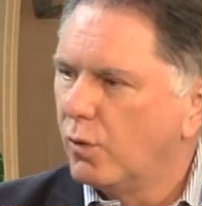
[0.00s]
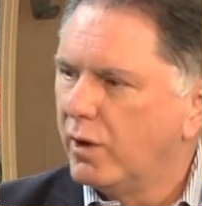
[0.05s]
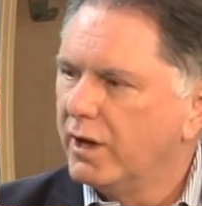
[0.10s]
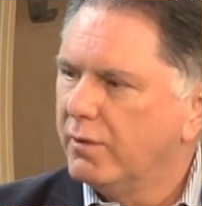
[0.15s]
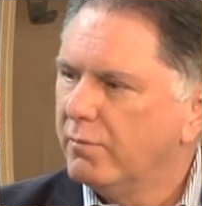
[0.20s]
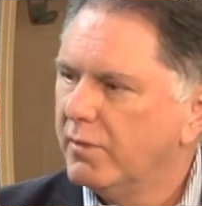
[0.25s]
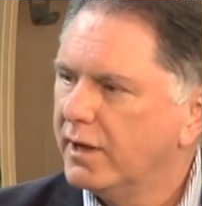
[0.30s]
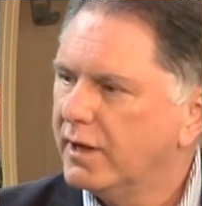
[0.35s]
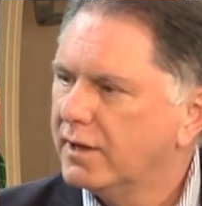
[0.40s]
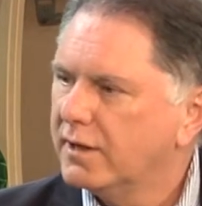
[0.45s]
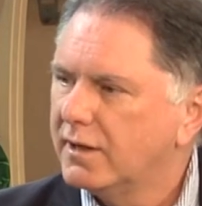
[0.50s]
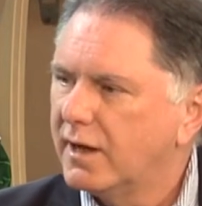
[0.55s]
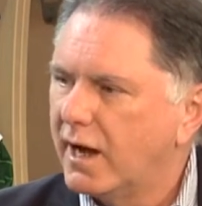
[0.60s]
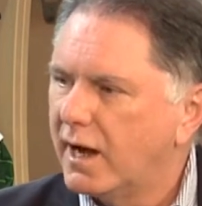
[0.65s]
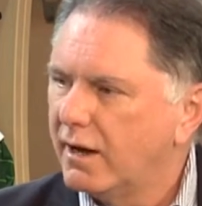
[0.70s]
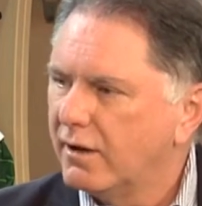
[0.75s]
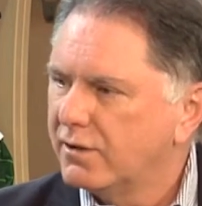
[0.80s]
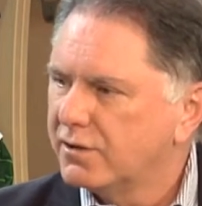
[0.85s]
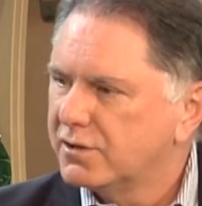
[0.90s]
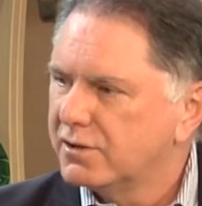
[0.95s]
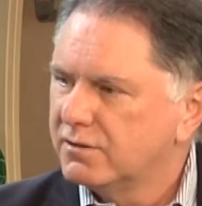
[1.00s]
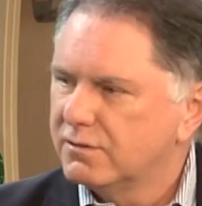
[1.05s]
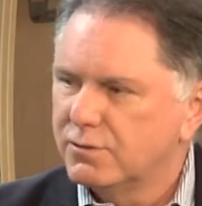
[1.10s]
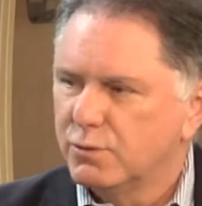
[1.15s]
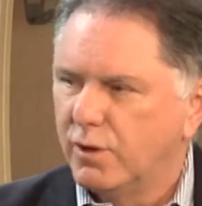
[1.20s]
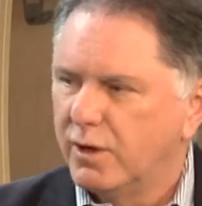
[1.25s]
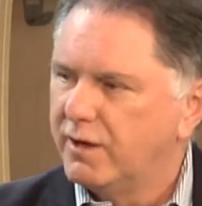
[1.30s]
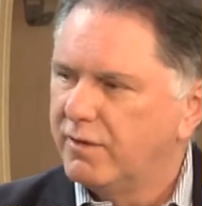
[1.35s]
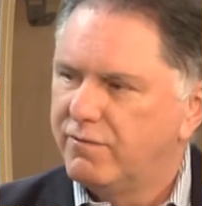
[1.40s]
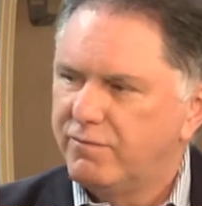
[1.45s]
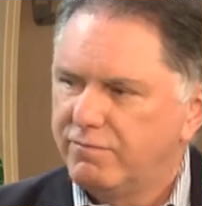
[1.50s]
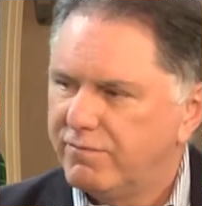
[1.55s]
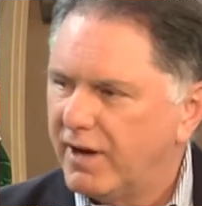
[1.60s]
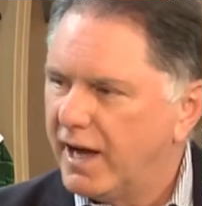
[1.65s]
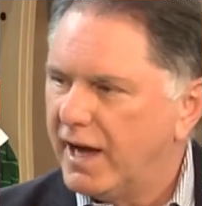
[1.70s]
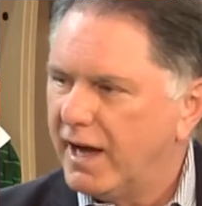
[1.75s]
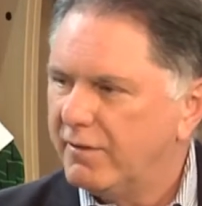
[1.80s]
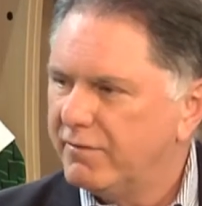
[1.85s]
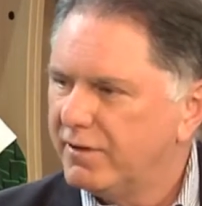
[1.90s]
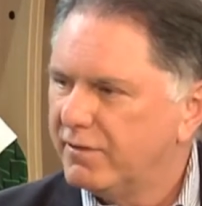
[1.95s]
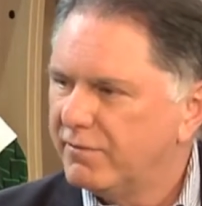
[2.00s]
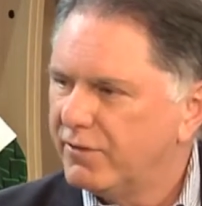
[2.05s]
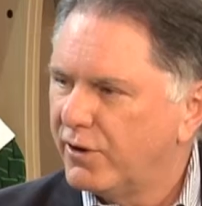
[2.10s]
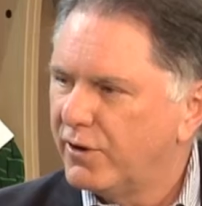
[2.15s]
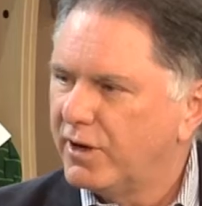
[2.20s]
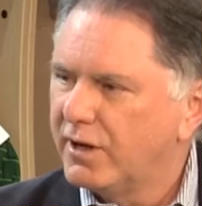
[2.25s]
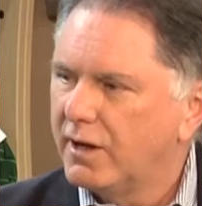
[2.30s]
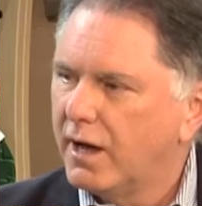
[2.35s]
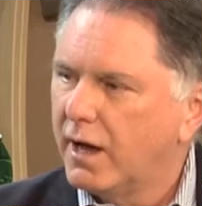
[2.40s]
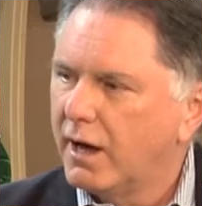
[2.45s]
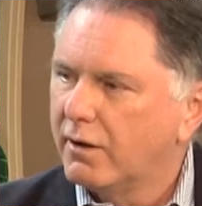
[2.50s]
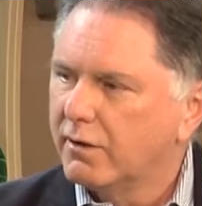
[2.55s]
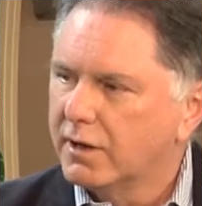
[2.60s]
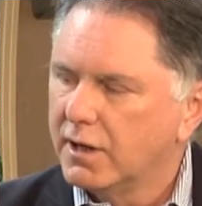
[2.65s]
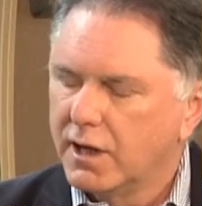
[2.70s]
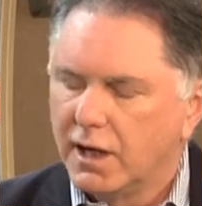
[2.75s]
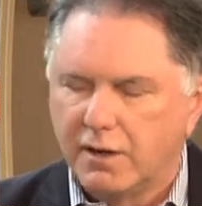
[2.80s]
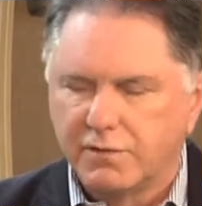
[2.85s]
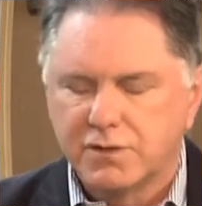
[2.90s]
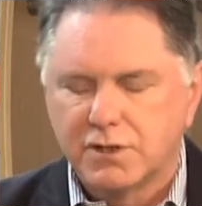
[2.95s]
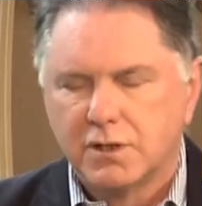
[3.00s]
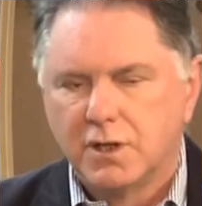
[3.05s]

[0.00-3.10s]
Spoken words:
$20 million in $25 and $30 gifts.